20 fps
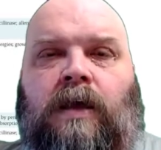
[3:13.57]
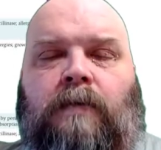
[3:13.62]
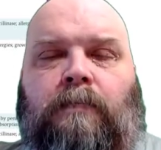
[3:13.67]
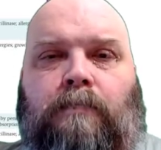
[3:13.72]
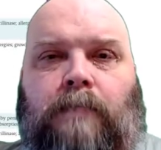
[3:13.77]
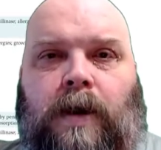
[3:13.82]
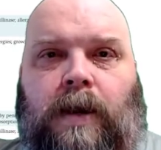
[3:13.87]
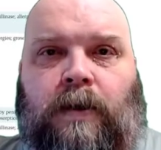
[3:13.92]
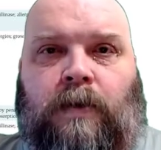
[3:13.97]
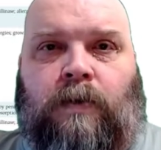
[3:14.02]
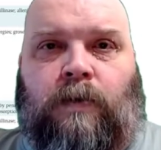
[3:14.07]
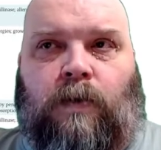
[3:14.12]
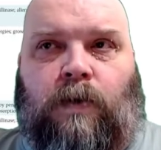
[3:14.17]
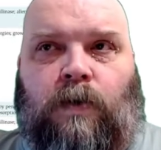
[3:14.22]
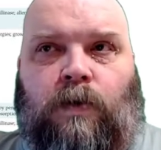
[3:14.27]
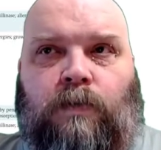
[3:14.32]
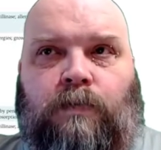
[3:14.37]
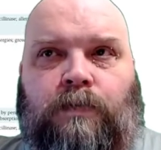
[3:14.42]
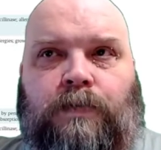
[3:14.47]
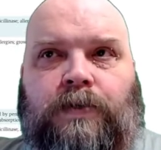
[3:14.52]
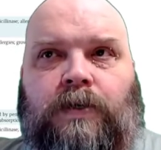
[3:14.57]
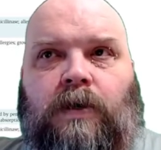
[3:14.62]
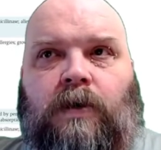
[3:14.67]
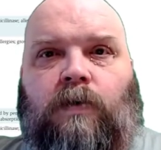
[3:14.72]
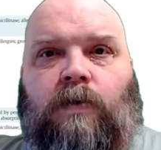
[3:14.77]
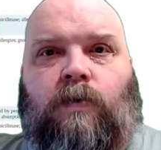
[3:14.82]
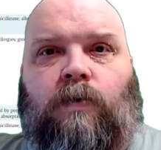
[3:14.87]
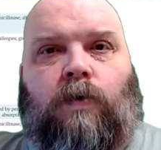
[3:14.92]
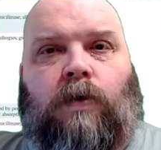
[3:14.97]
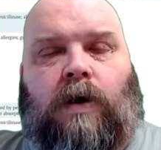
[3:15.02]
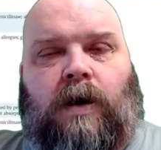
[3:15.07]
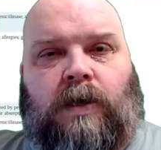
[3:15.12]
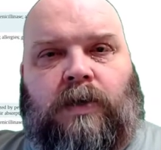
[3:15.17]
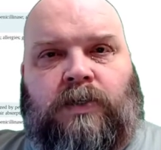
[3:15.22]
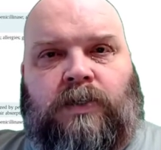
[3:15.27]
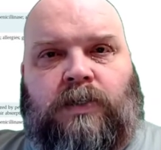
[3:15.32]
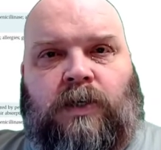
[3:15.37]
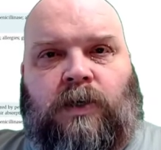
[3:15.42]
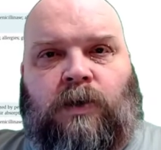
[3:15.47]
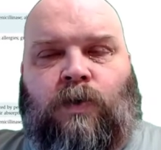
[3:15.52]
microbes were
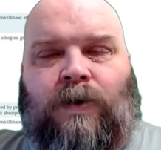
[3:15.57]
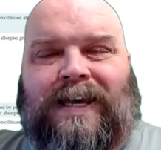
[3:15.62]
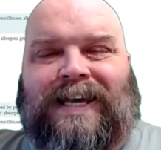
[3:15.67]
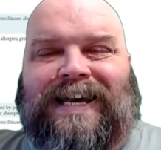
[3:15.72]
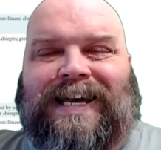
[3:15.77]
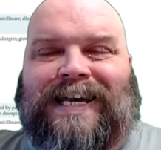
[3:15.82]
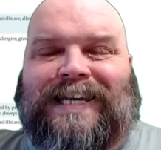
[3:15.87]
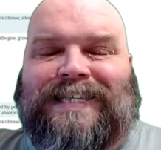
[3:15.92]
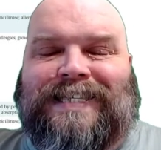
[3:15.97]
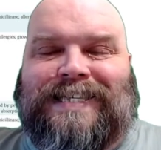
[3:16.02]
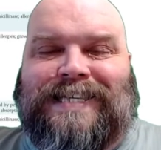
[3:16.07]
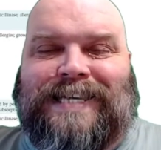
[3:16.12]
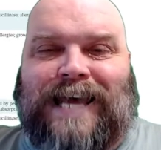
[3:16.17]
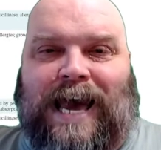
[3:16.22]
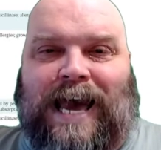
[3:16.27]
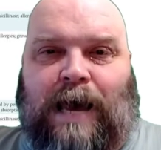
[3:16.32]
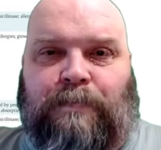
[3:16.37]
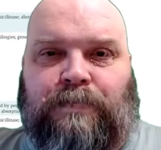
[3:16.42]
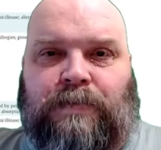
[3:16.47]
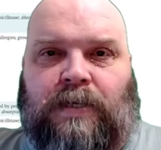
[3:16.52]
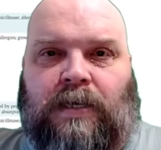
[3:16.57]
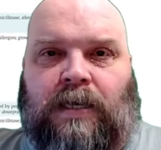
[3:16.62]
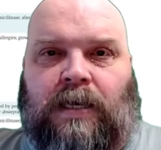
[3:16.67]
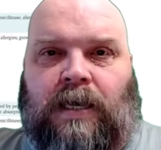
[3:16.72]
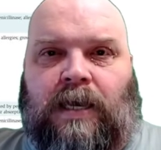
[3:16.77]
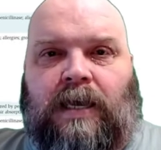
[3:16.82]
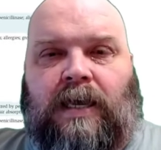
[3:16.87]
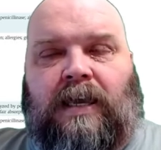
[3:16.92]
also adapting,